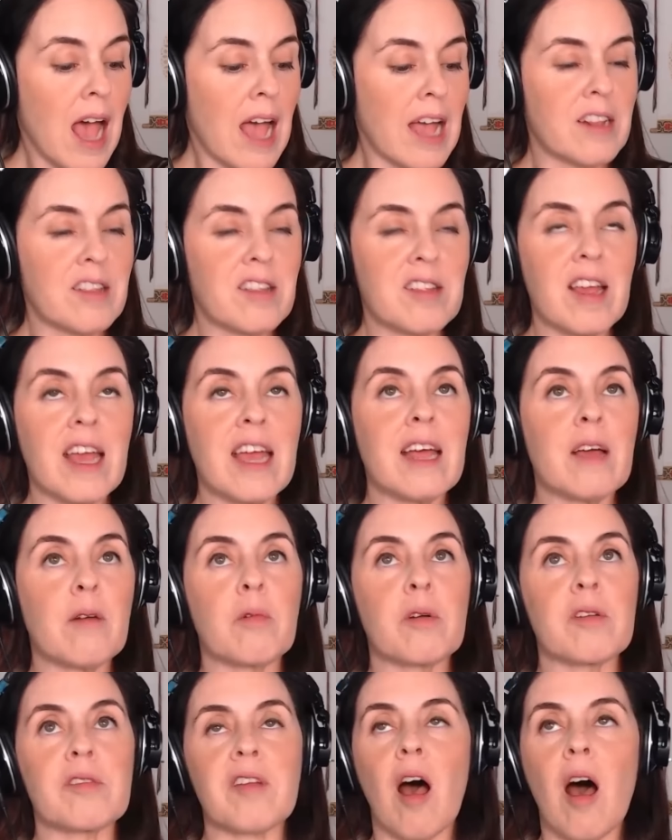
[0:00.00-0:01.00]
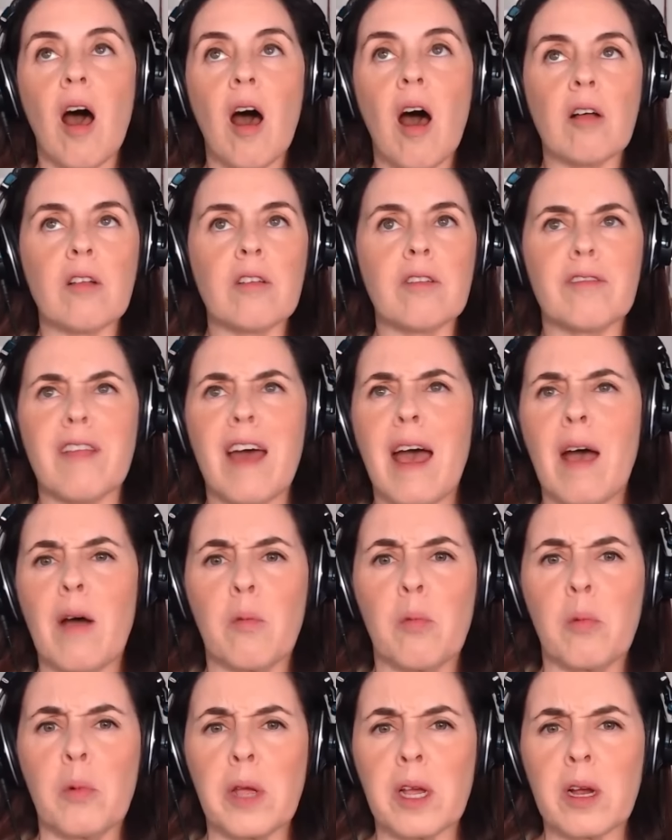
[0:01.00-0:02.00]
It was all of
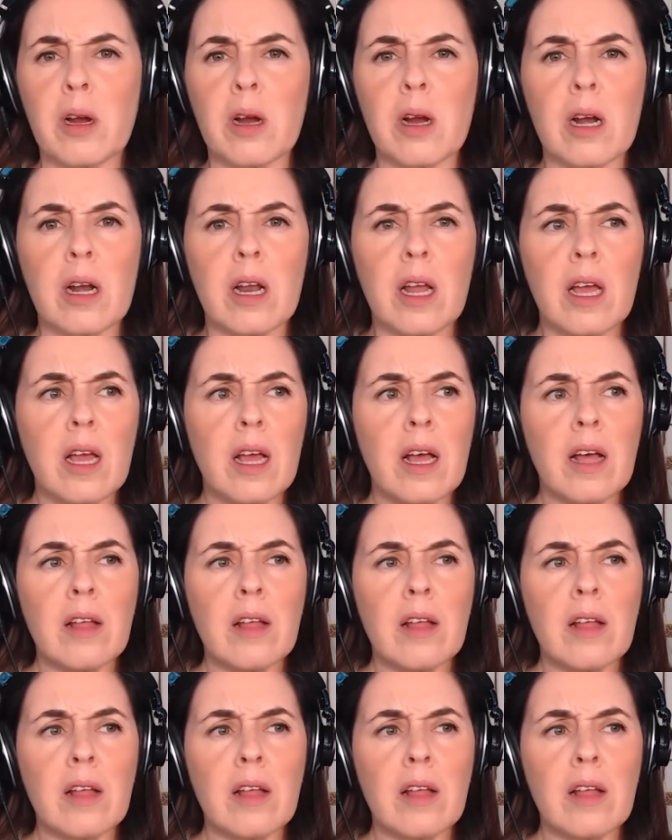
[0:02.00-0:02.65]
that weird,